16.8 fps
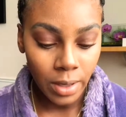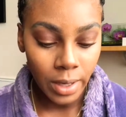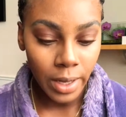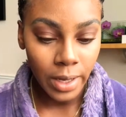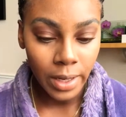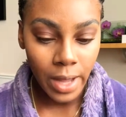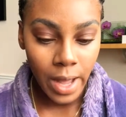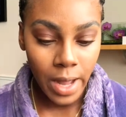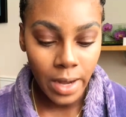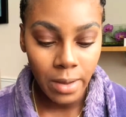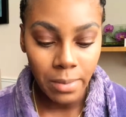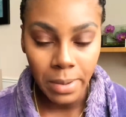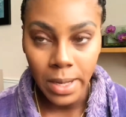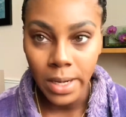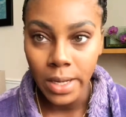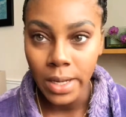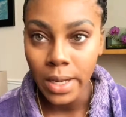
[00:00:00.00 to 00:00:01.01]
Like,
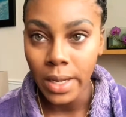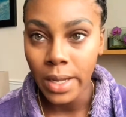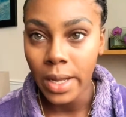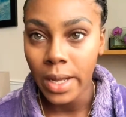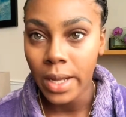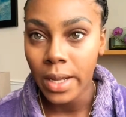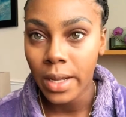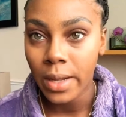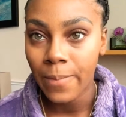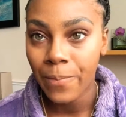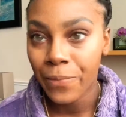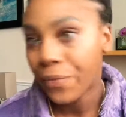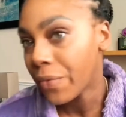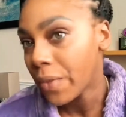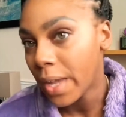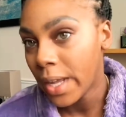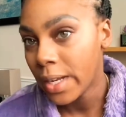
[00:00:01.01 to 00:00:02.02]
anybody can get,
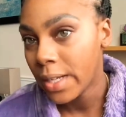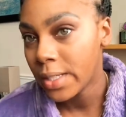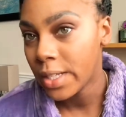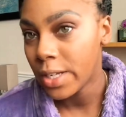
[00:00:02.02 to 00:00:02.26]
any